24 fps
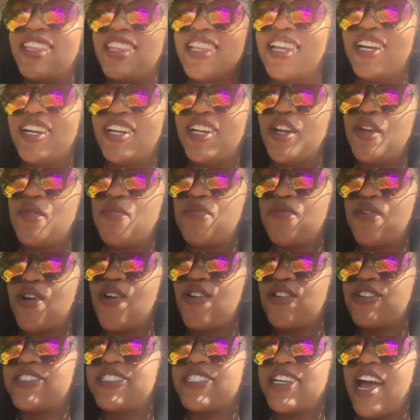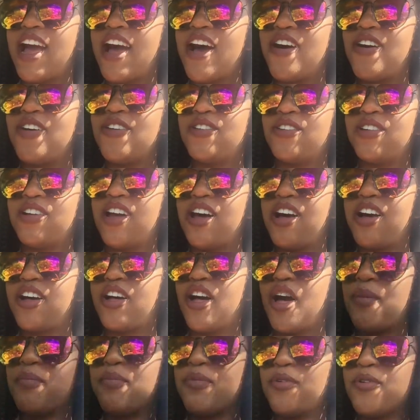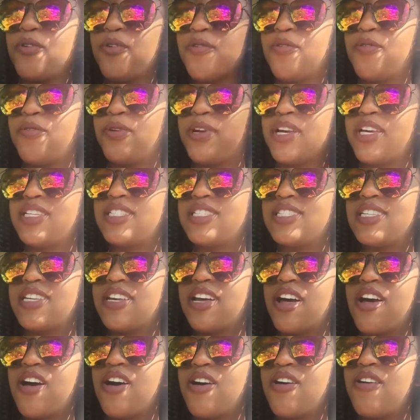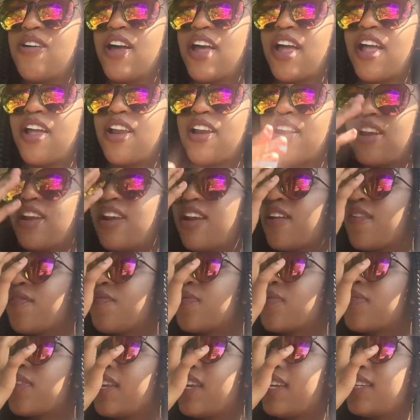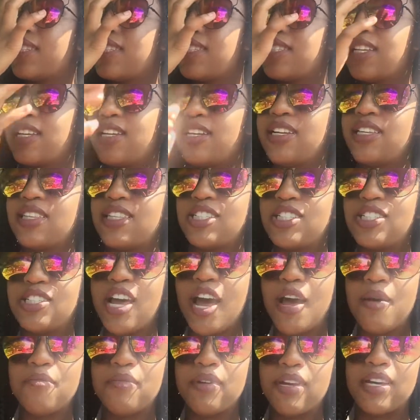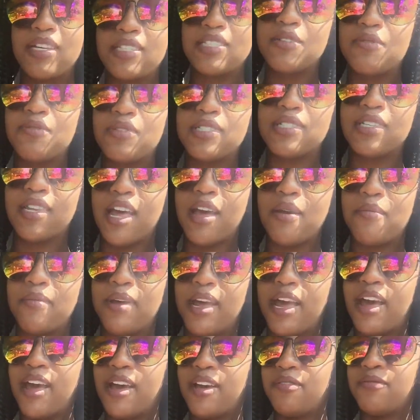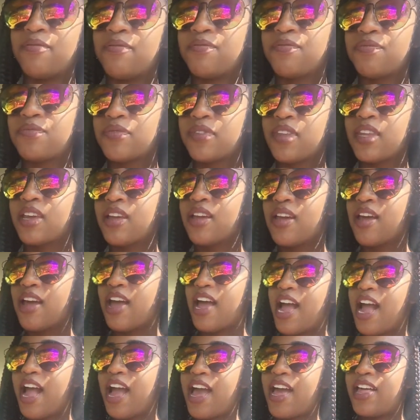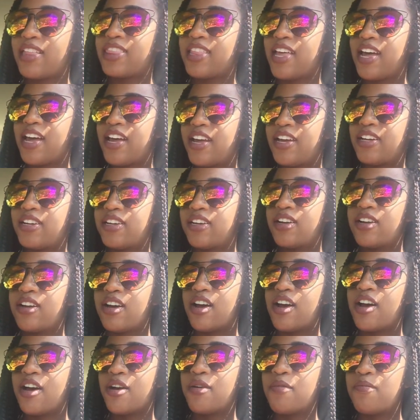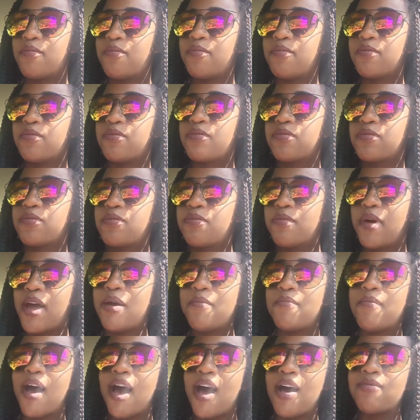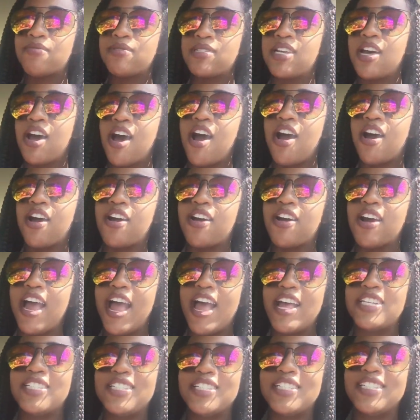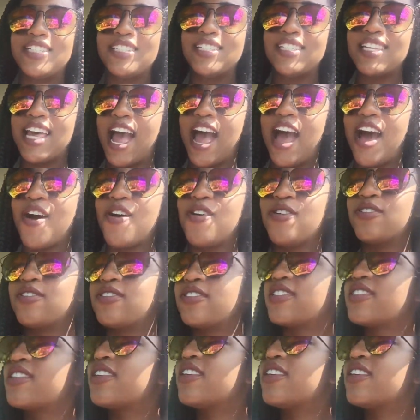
literally broke down a couple weeks ago, and it's still in the shop because it was that bad. And then my mom's car, her engine is out,